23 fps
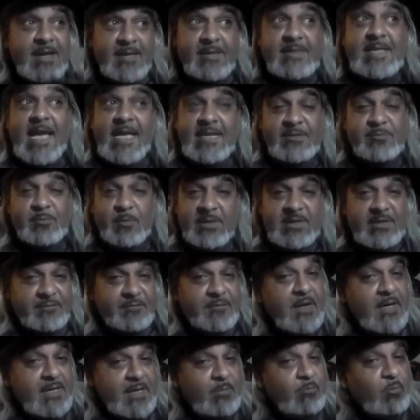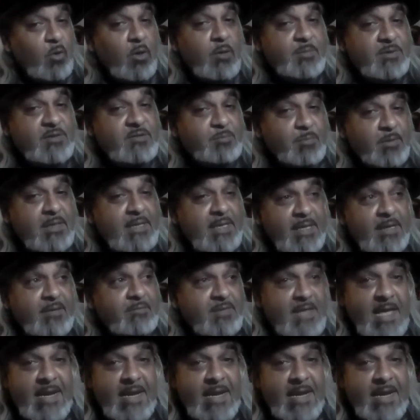that's what the fucking Mormons believe.